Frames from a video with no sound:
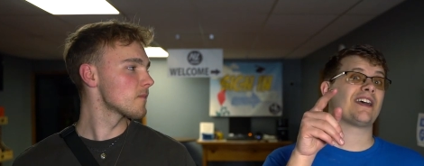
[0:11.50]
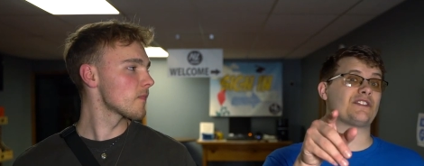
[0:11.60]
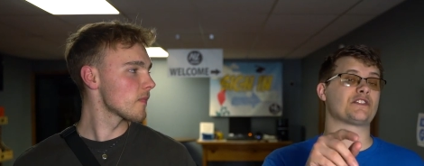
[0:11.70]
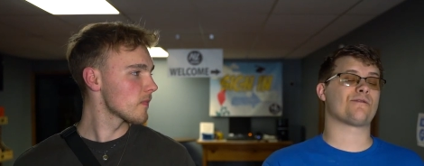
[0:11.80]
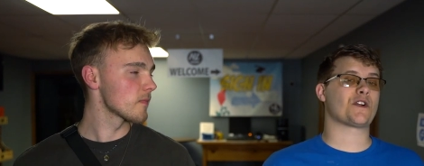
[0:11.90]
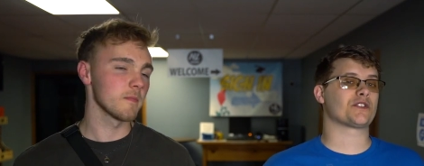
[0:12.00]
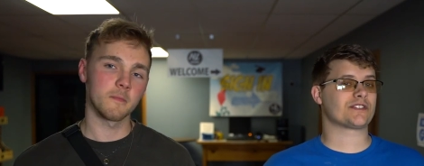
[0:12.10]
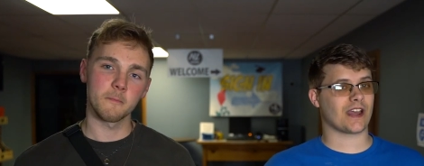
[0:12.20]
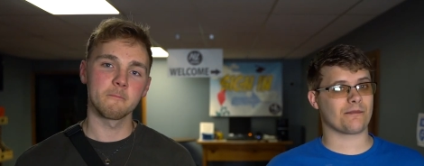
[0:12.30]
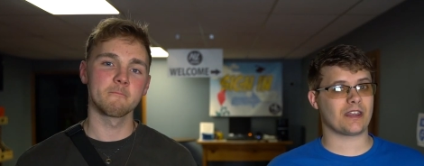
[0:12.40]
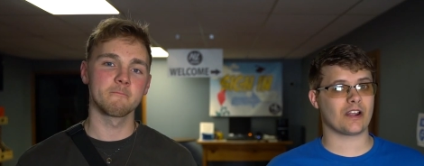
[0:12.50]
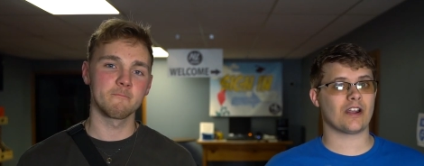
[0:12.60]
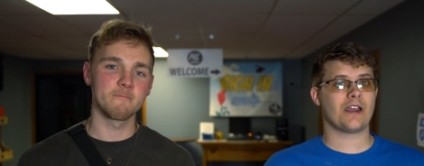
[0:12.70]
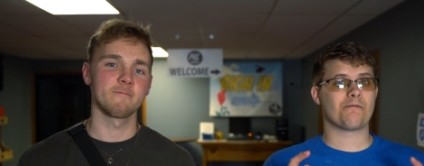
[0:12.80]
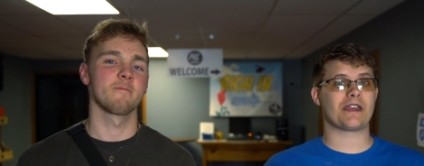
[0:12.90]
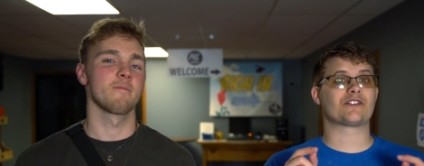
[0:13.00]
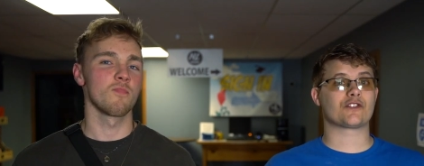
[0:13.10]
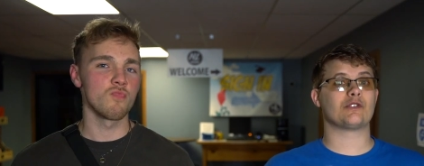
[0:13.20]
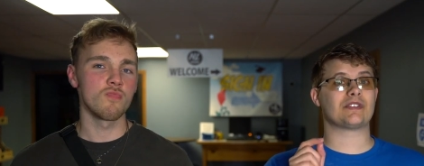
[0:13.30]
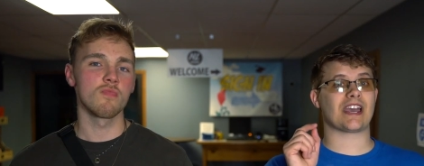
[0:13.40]
Speaker 1: if it's your first time here, make
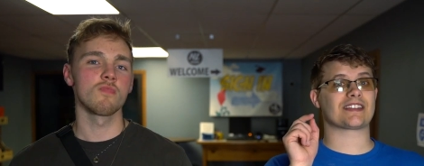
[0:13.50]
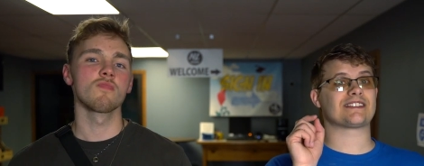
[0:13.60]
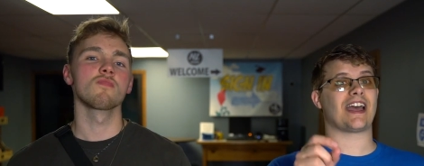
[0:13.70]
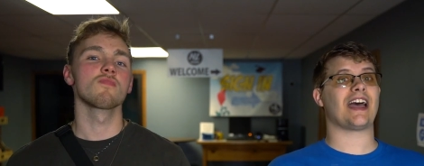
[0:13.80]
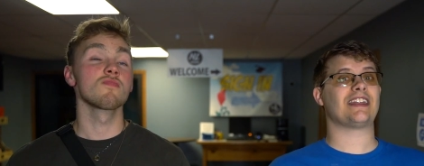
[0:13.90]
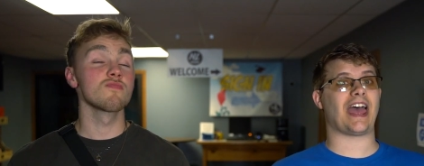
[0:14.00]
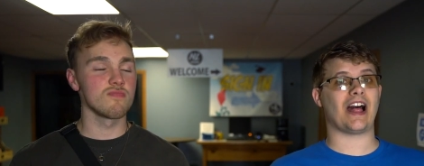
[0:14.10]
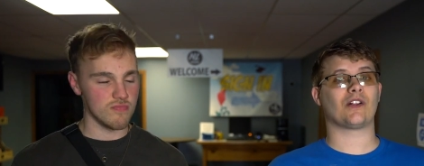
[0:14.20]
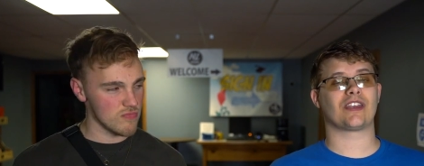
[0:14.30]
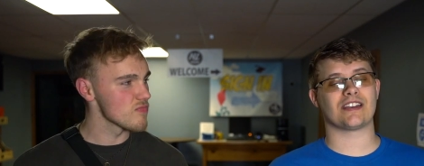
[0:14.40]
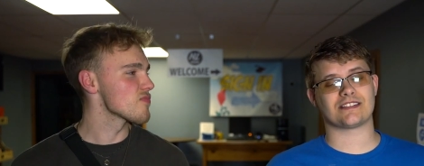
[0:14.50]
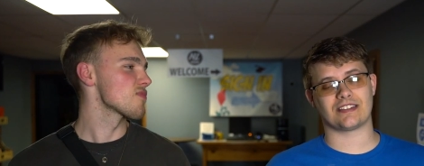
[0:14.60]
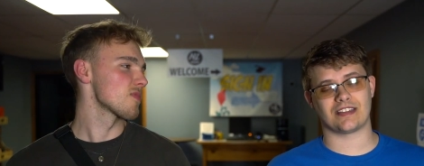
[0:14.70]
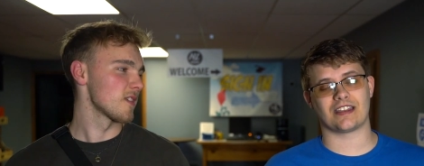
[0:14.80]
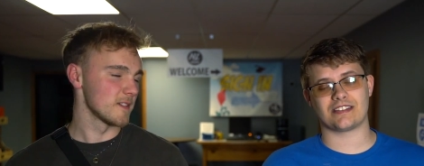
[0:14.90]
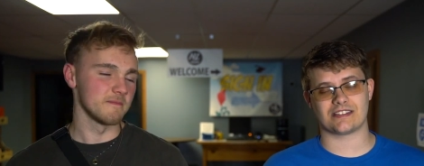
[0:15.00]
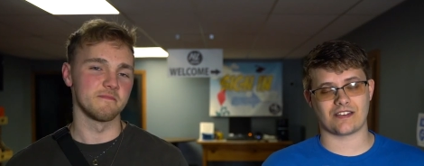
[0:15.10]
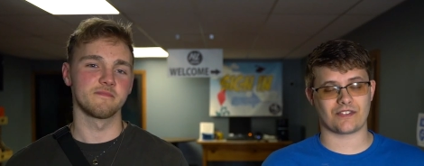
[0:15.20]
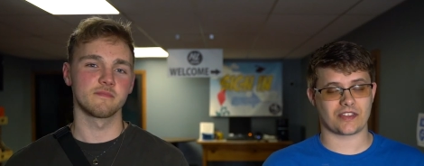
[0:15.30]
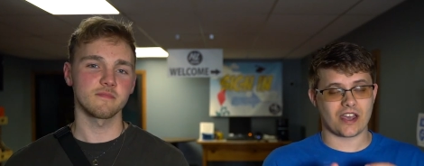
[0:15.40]
sure you text NLGuest to
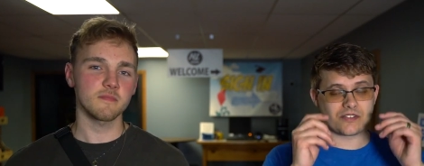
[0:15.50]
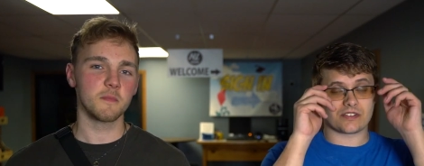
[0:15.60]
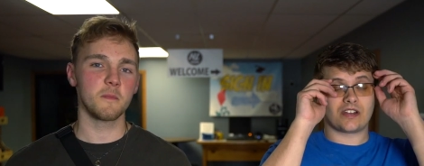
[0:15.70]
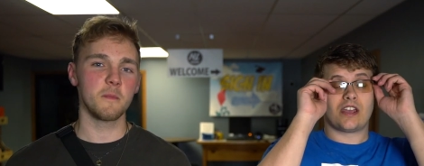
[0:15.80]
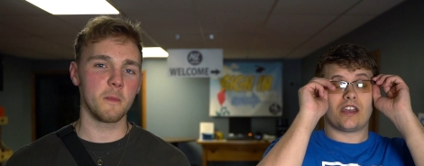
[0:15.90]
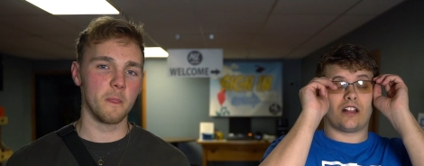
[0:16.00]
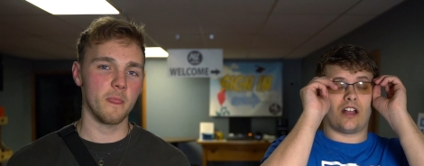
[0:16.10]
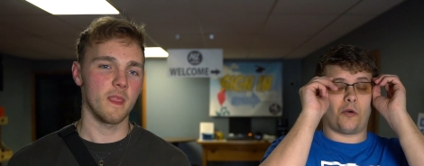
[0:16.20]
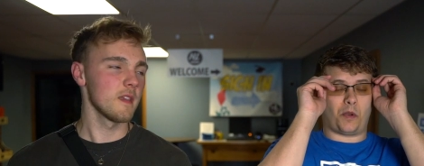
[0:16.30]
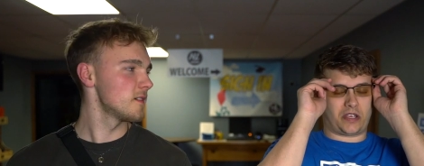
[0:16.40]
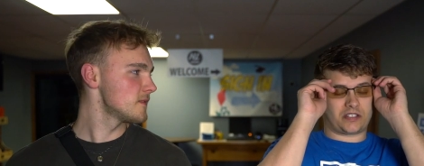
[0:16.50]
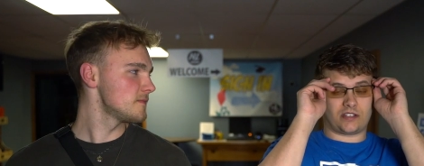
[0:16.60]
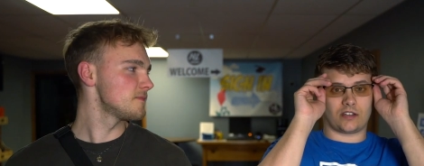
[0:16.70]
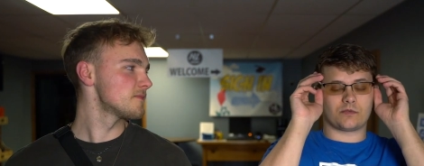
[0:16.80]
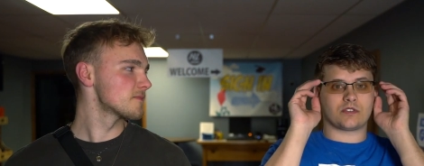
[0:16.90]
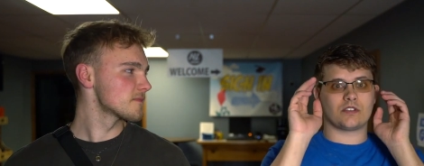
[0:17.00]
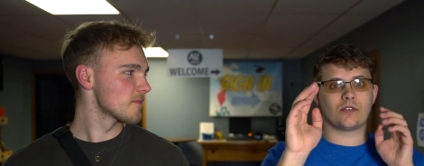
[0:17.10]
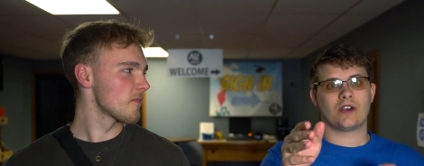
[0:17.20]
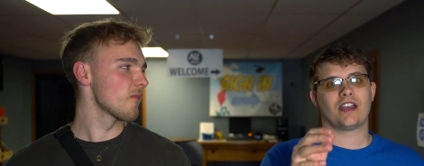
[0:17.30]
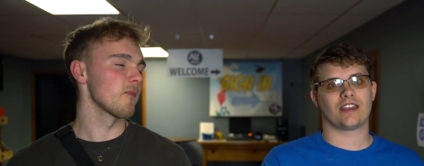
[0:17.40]
97,000. It'll help us connect with
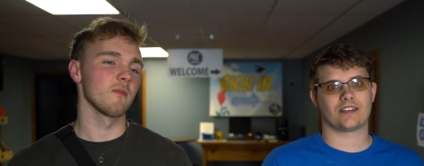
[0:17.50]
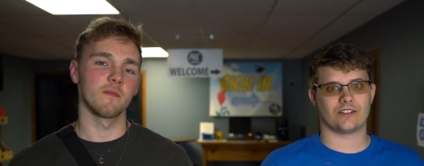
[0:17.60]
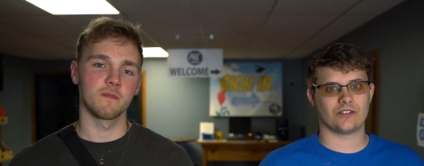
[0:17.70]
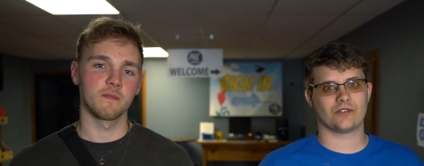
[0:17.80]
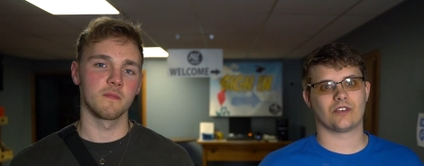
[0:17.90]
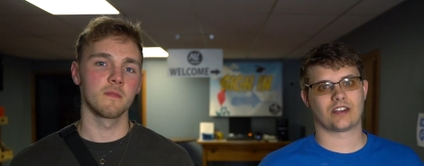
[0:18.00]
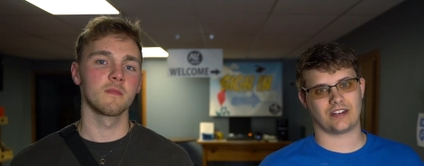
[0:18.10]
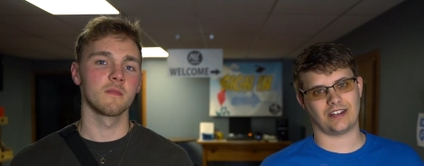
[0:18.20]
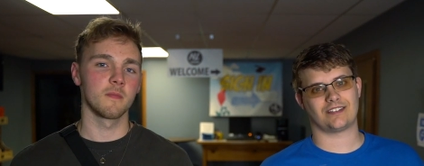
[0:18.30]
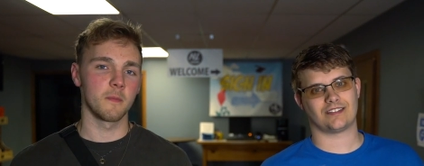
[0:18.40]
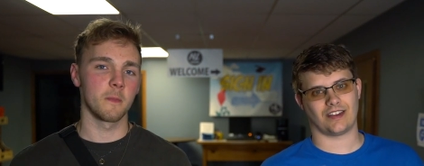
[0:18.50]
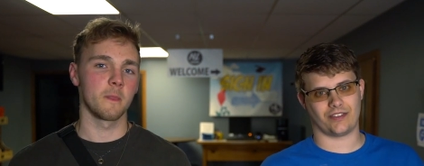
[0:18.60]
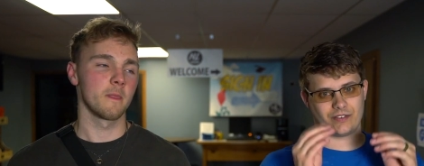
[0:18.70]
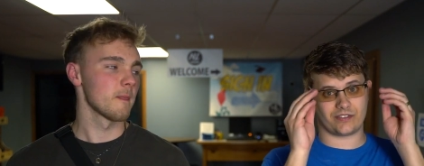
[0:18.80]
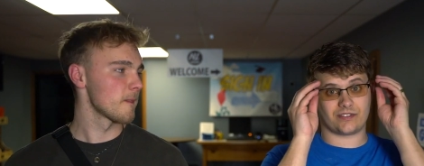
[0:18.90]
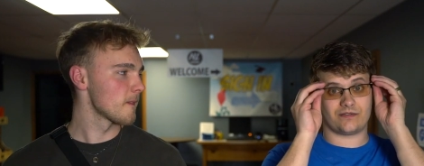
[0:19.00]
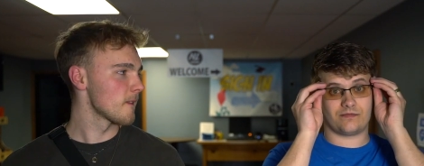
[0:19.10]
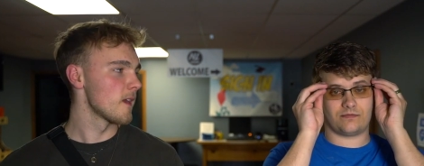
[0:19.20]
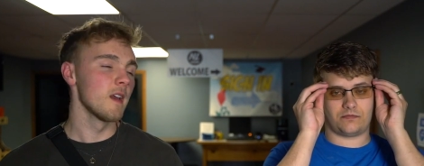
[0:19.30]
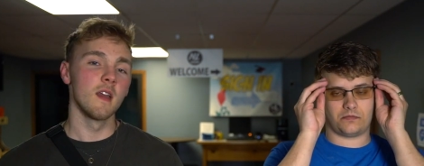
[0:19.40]
you
Speaker 2: and get you connected to others.
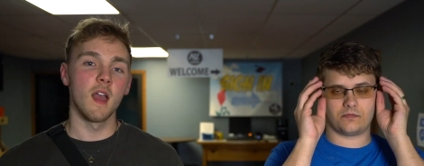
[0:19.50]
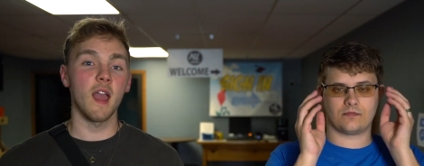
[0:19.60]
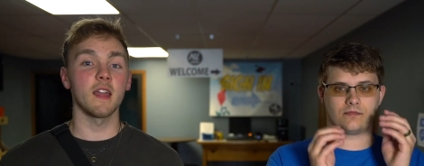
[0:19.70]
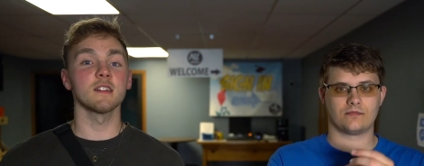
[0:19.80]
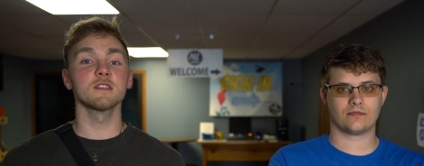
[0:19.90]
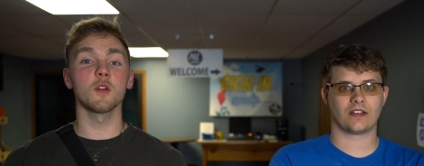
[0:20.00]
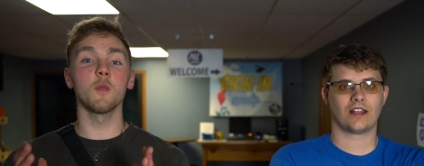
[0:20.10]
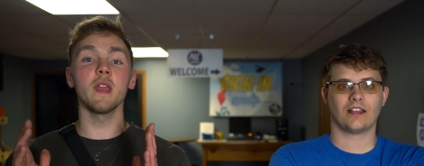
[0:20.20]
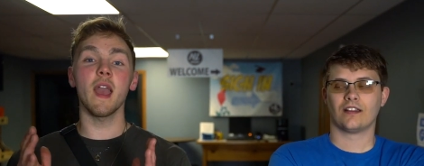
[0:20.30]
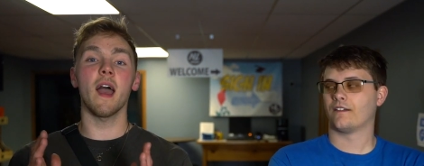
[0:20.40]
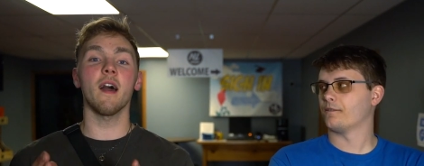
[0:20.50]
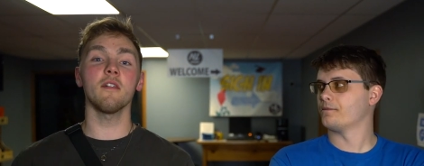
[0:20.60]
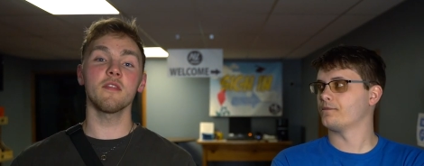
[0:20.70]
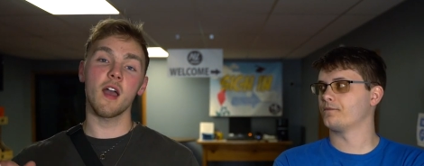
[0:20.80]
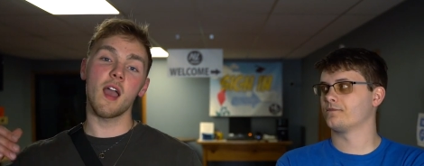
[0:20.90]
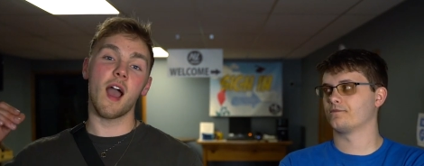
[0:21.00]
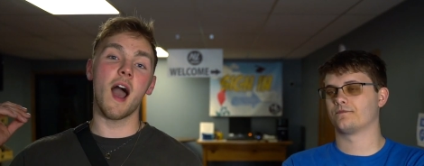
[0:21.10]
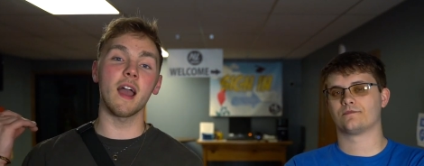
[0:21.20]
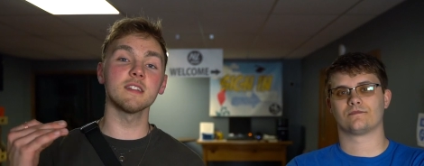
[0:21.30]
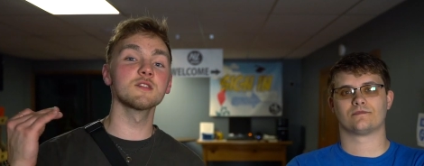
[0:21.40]
Hey, so we have
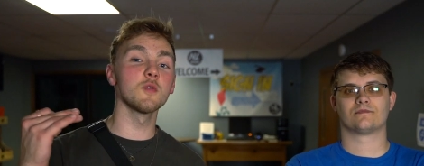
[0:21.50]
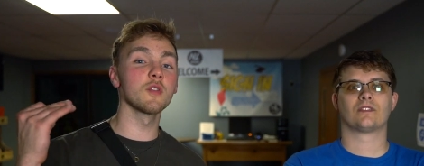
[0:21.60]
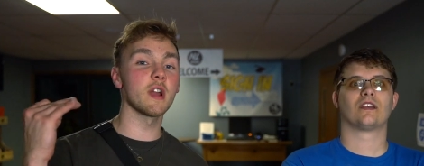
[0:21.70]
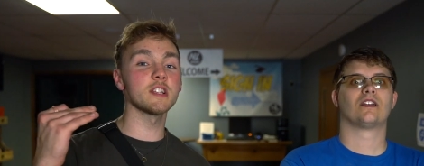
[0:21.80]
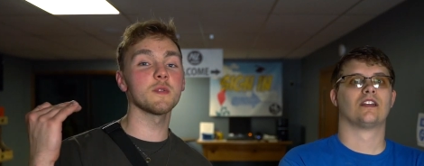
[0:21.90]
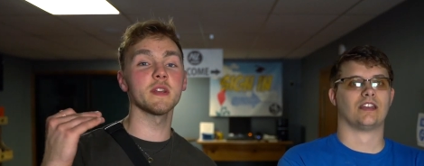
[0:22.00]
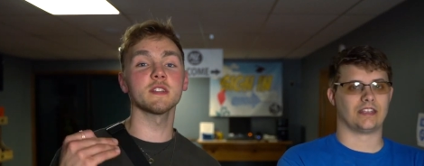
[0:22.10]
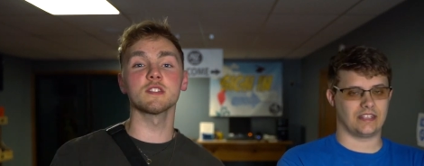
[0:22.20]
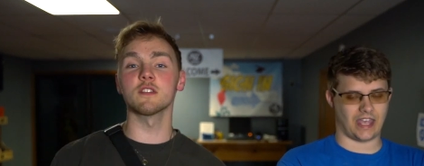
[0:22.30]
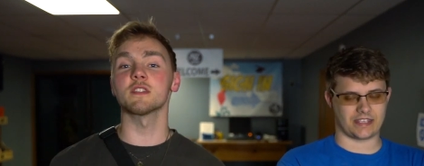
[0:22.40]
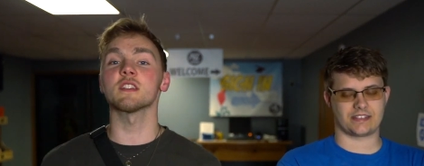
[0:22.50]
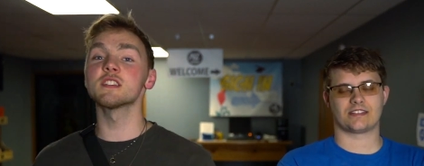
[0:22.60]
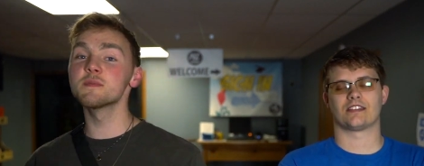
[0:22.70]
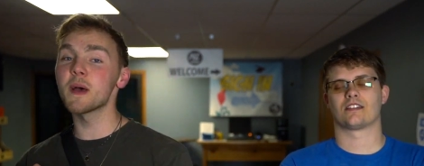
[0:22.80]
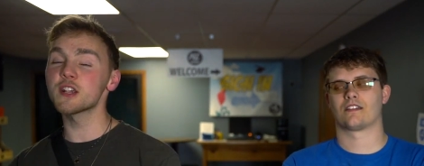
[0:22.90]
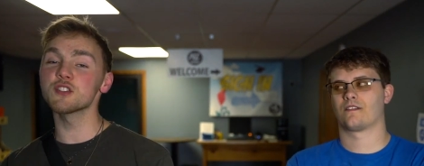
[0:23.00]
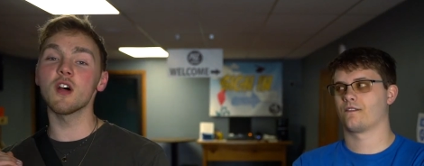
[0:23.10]
high school graduation service, yes. a special